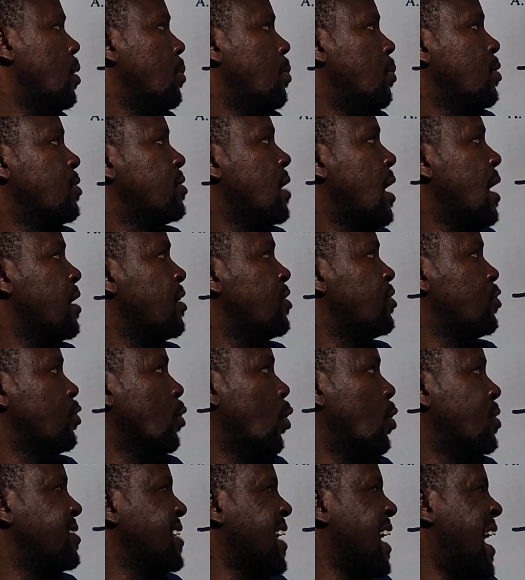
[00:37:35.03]
Musa is
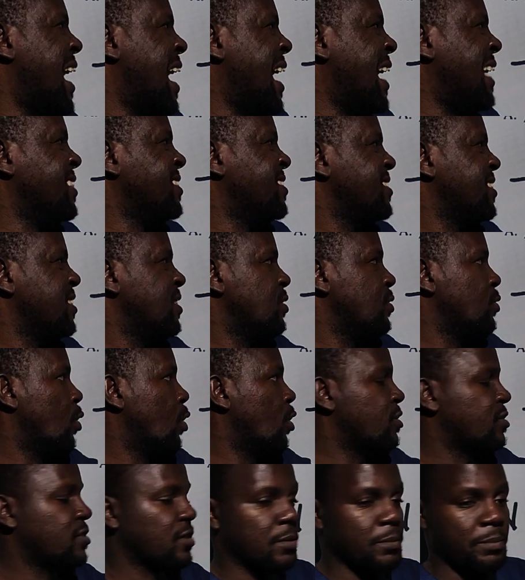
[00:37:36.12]
short and
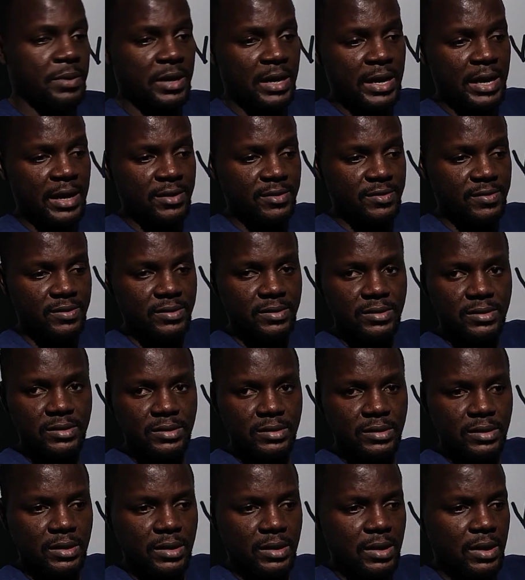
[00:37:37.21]
not brilliant.
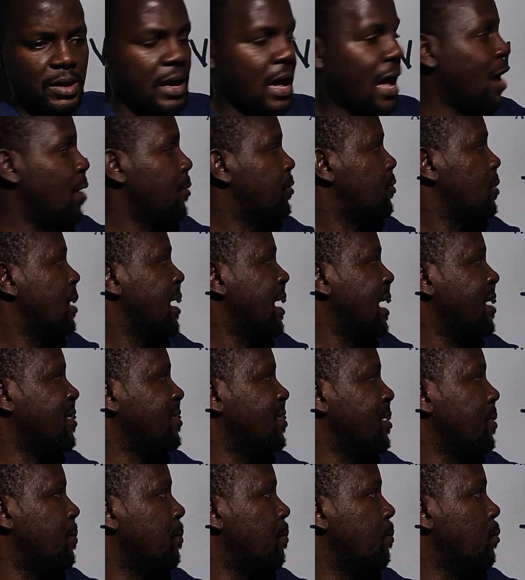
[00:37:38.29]
I hope you can
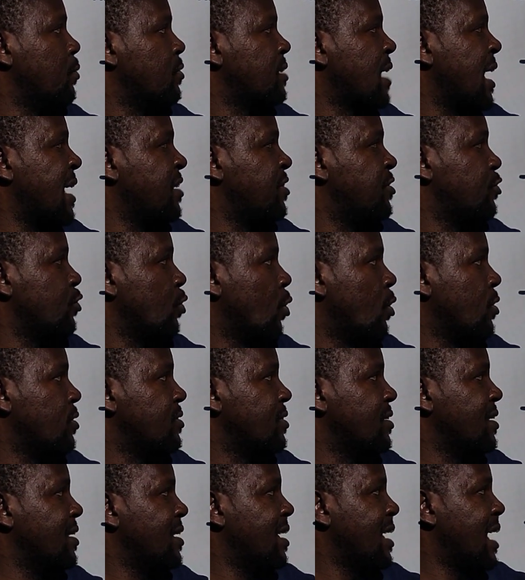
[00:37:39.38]
see Musa is short
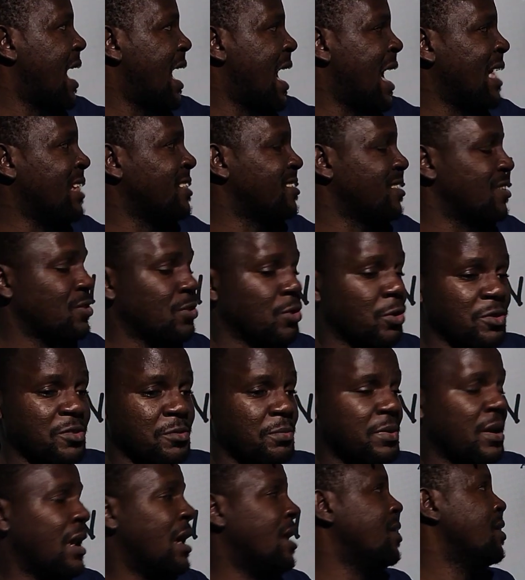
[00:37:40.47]
and not
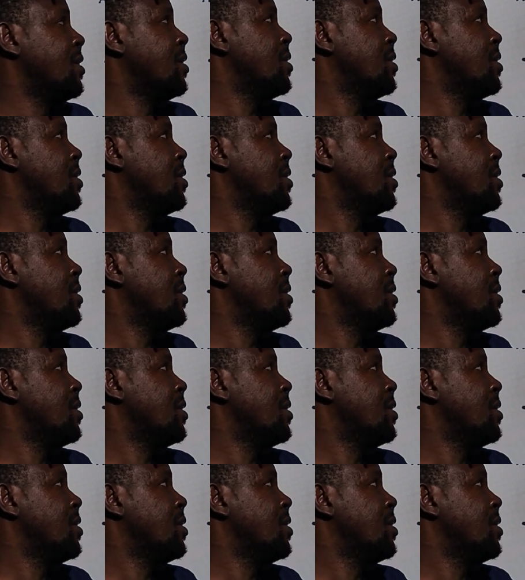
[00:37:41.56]
brilliant.